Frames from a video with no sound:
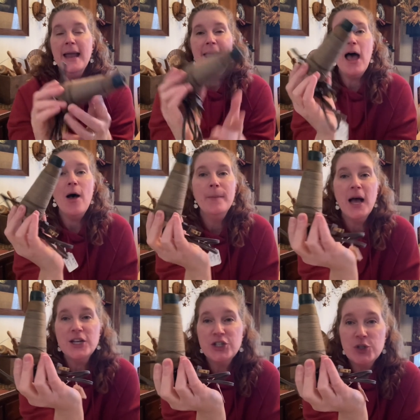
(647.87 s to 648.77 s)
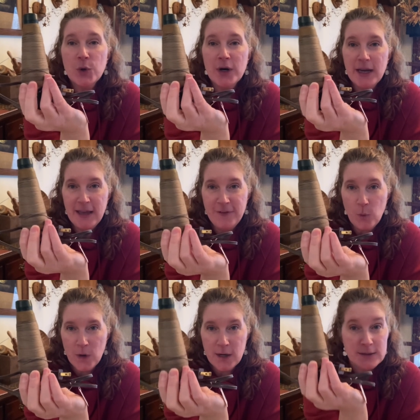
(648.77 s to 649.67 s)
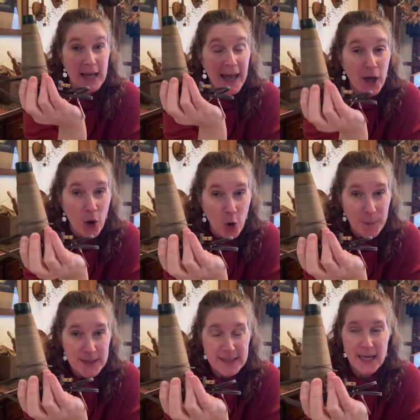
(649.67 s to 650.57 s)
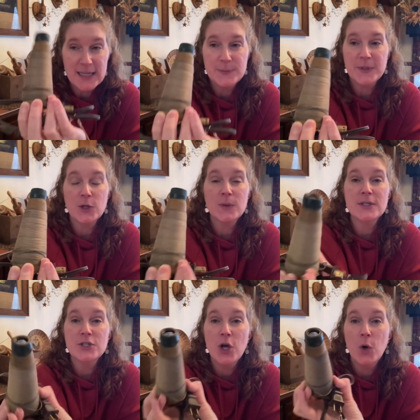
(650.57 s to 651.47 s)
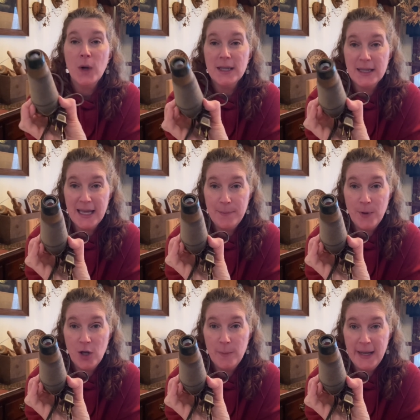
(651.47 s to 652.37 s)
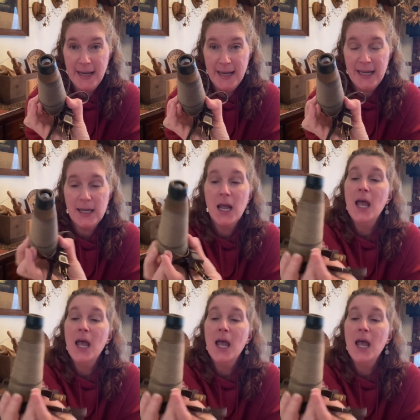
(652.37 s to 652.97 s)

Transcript: Now, I'm not sure if it works. I hope it does, but there was no light bulb in it.